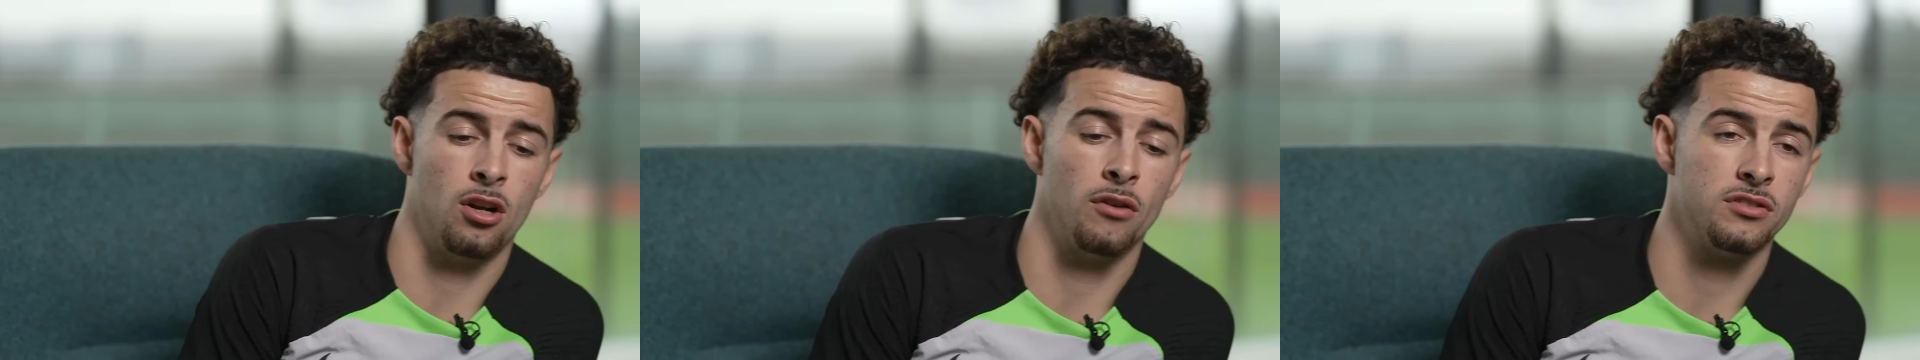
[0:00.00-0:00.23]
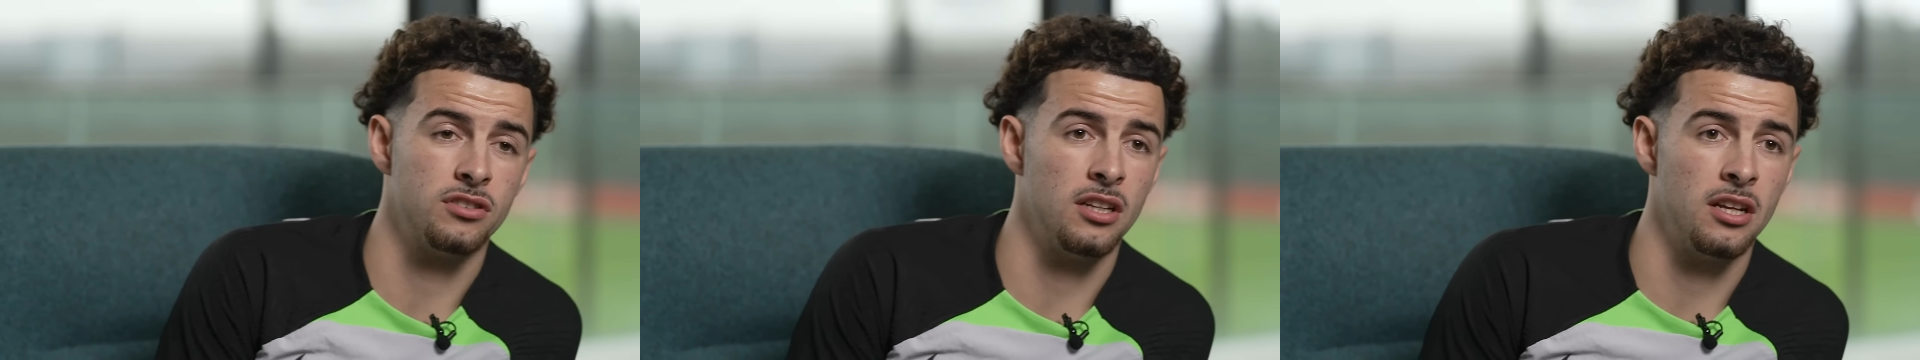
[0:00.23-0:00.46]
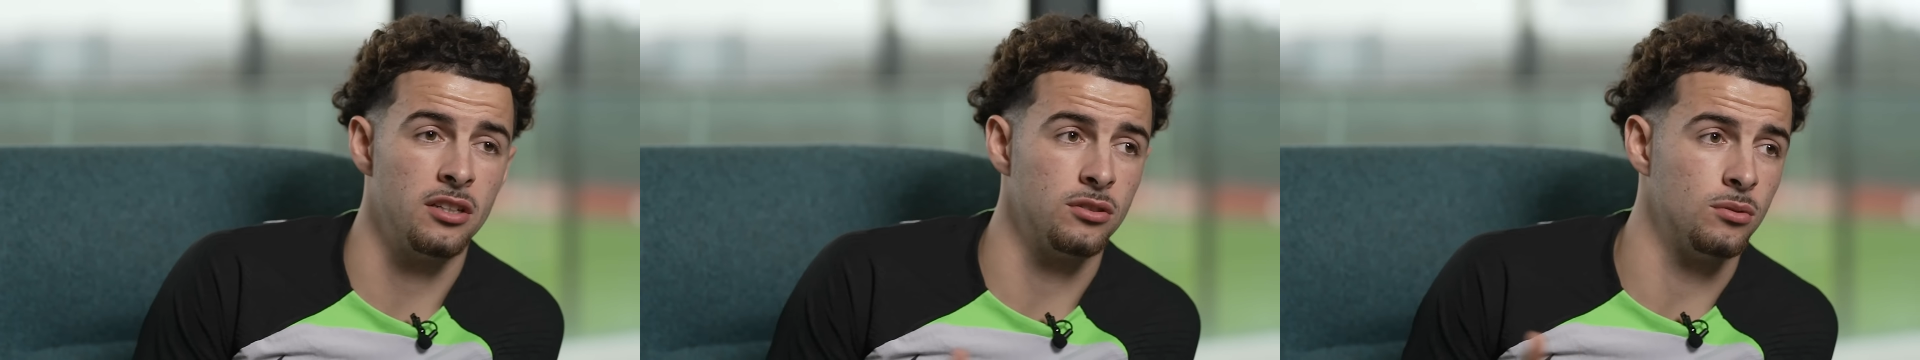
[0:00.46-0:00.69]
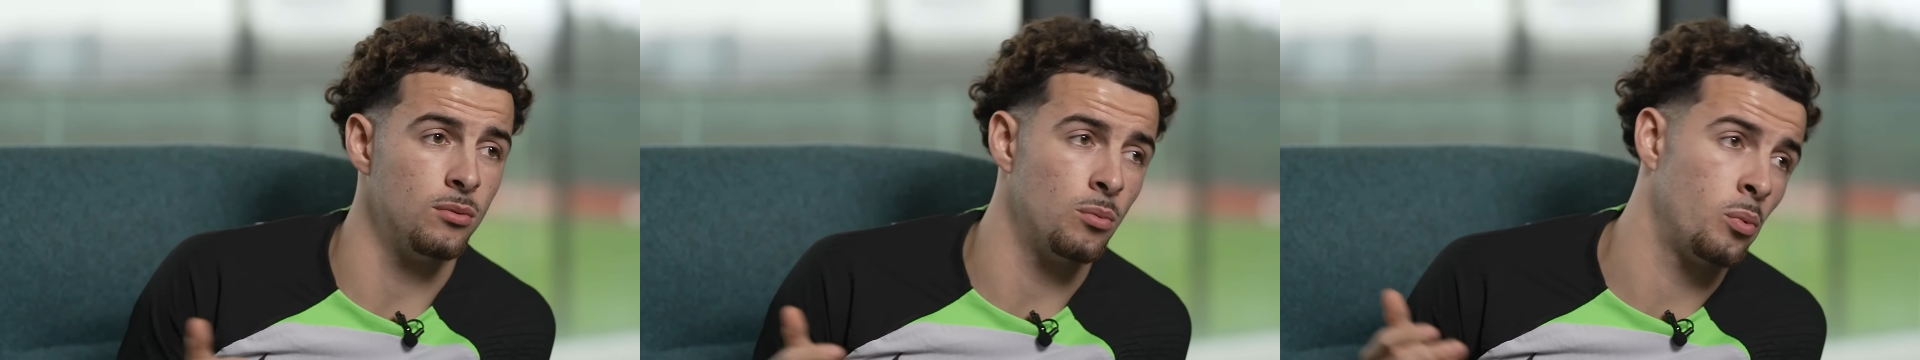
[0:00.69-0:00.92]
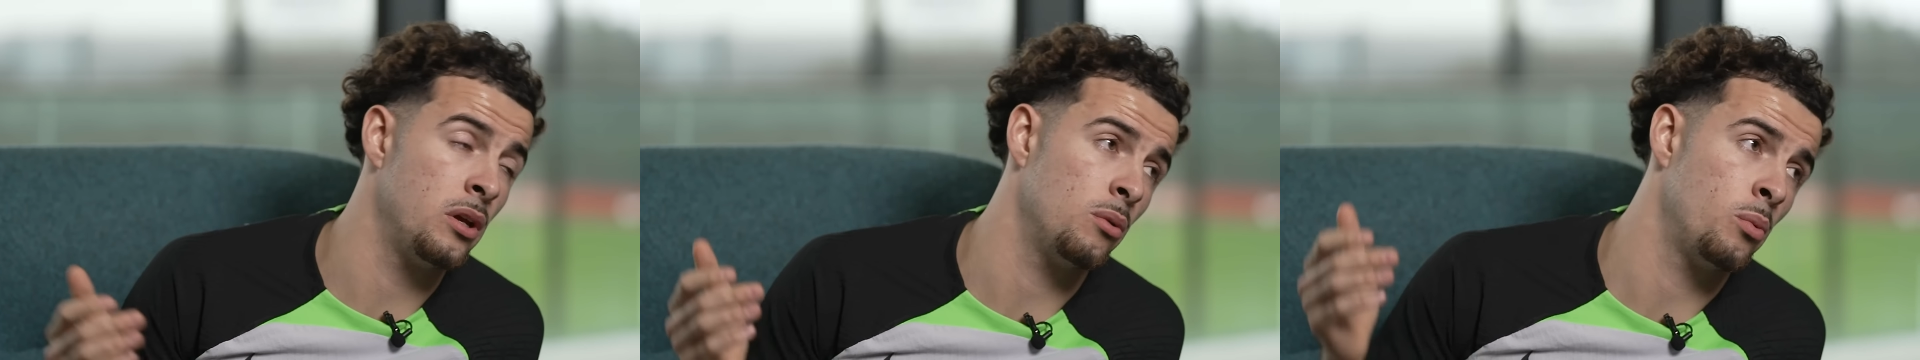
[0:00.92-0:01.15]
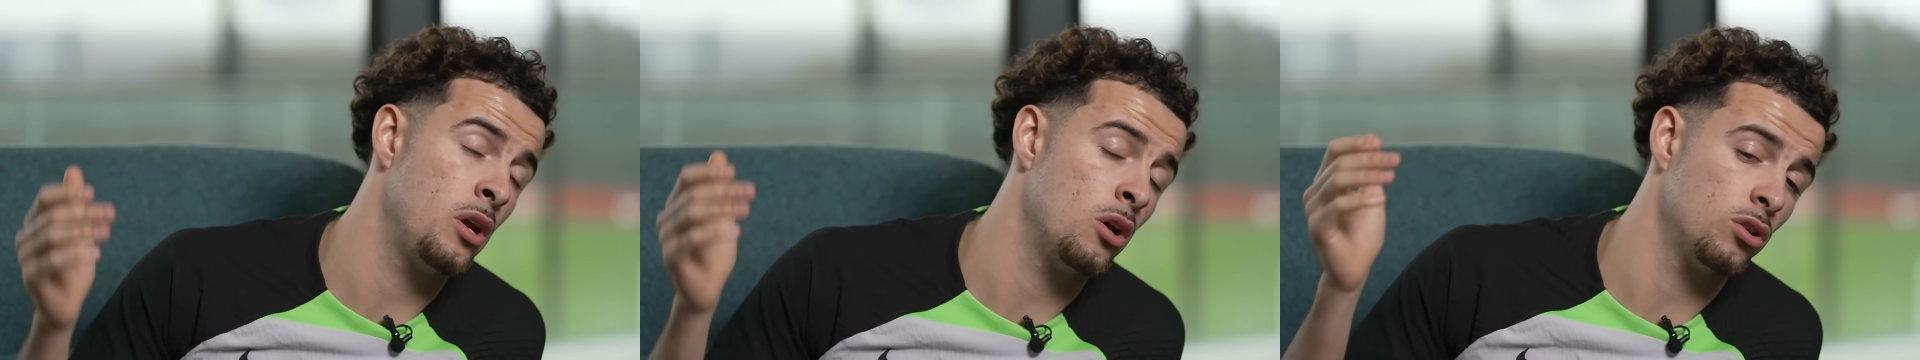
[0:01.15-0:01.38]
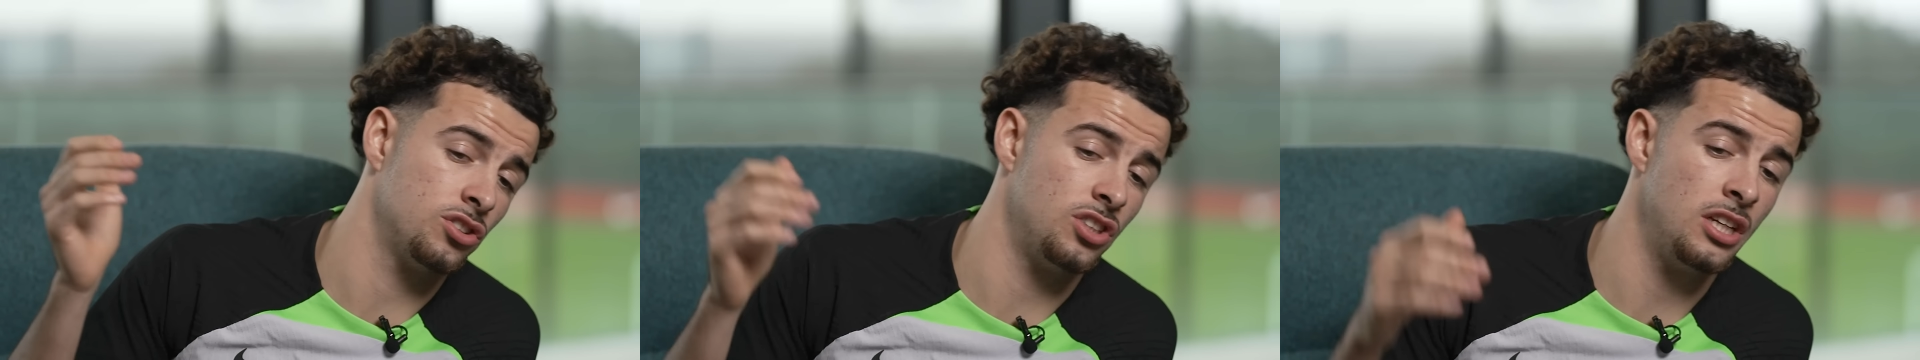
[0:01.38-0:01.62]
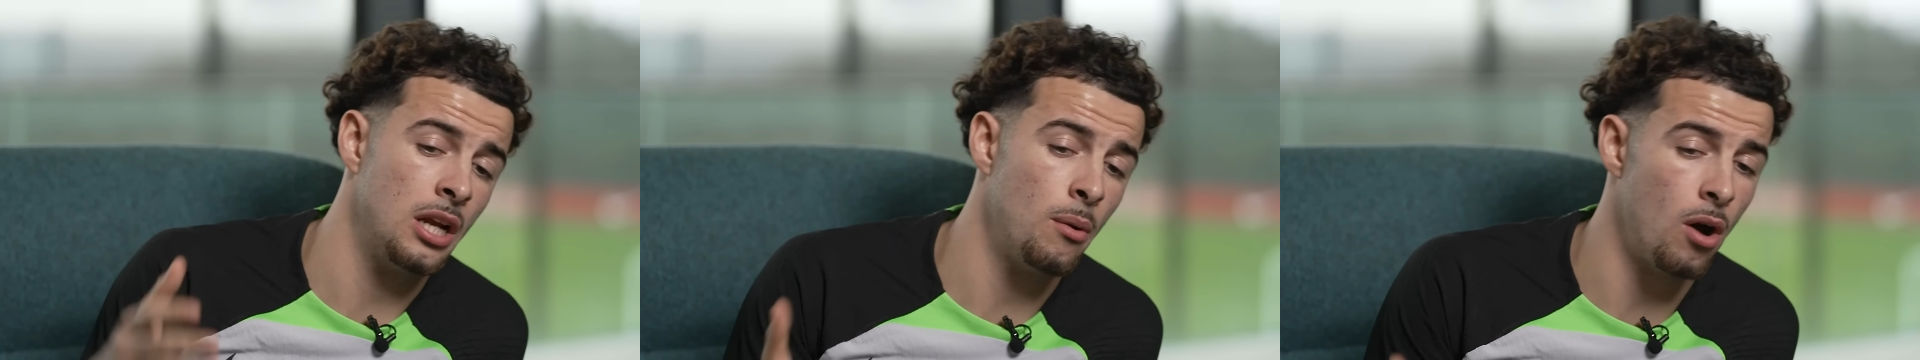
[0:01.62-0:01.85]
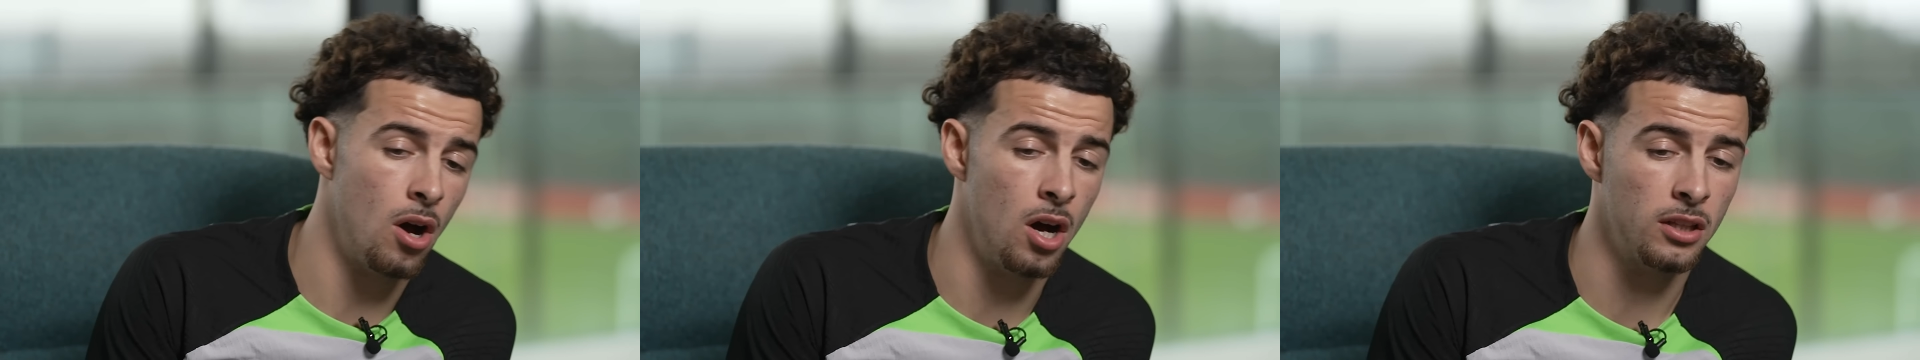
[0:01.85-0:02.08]
then obviously is, we, we all seen how
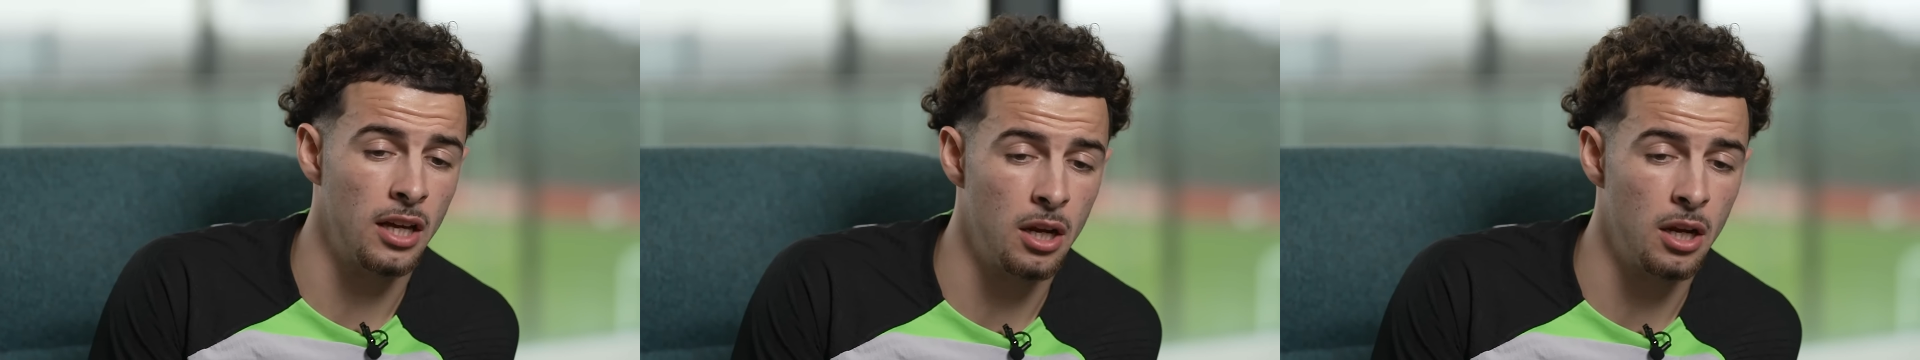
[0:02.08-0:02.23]
hard